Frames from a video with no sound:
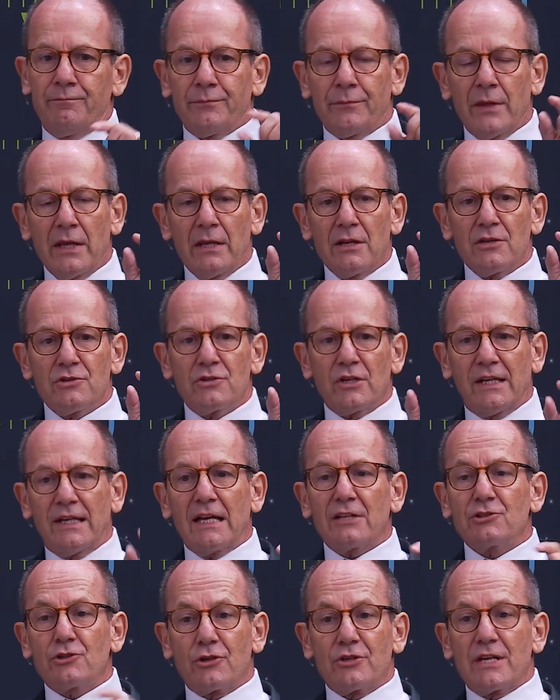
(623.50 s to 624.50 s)
to
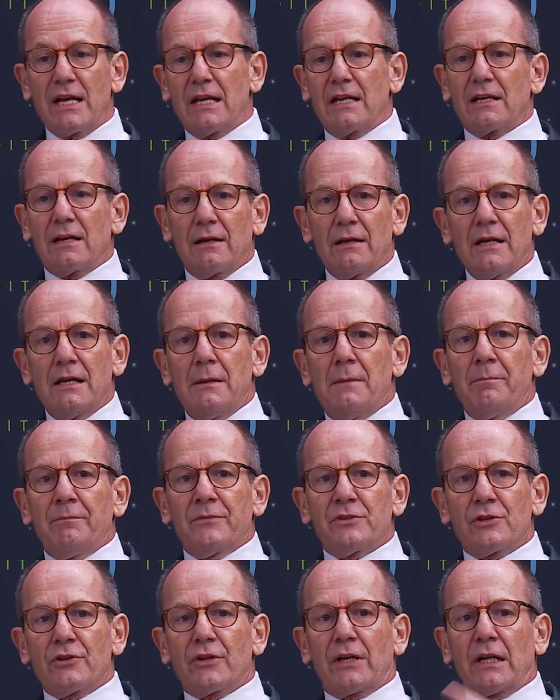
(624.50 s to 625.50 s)
get your data
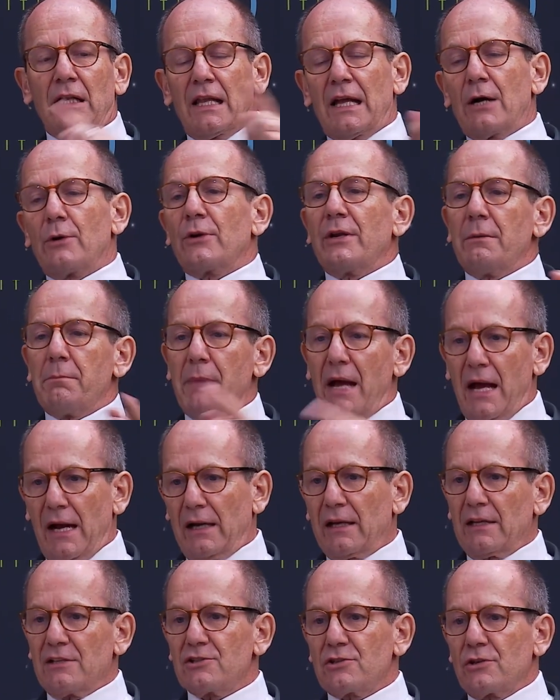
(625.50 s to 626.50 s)
to the cloud and
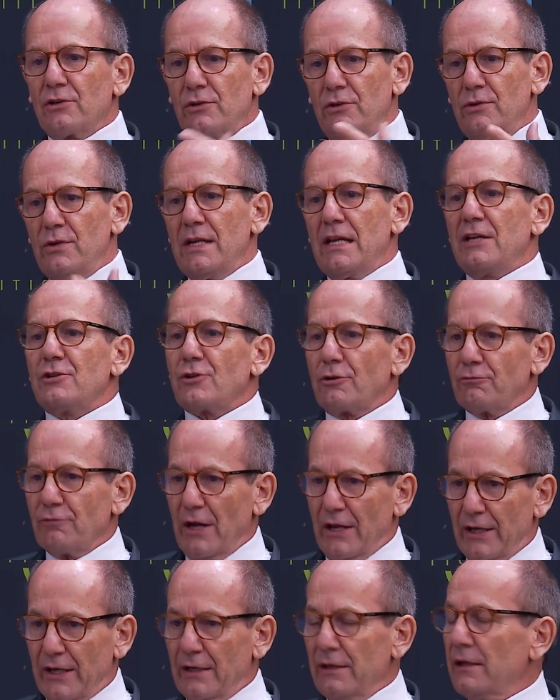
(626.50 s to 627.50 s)
back. And so you need to
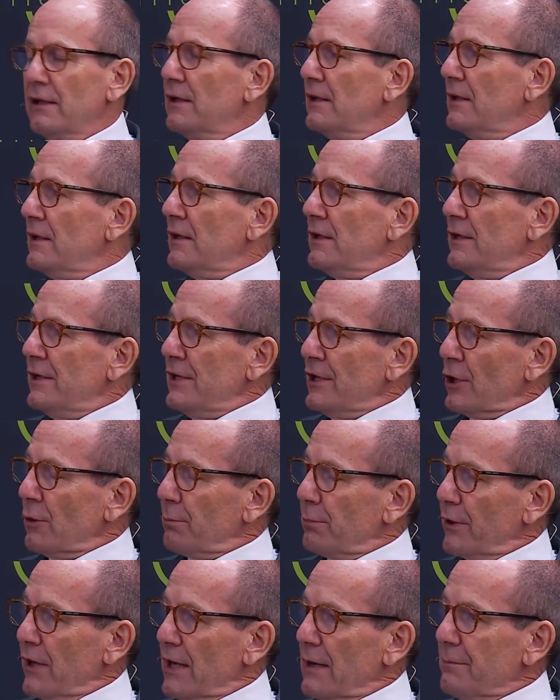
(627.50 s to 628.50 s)
run it
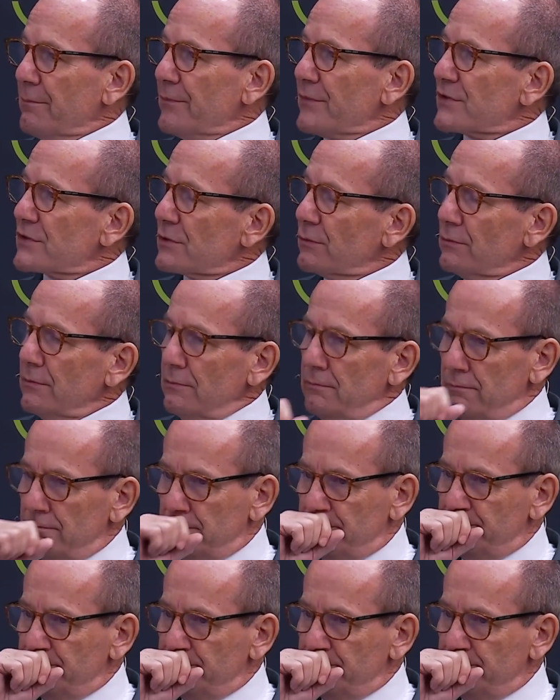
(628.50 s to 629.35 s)
near prem. So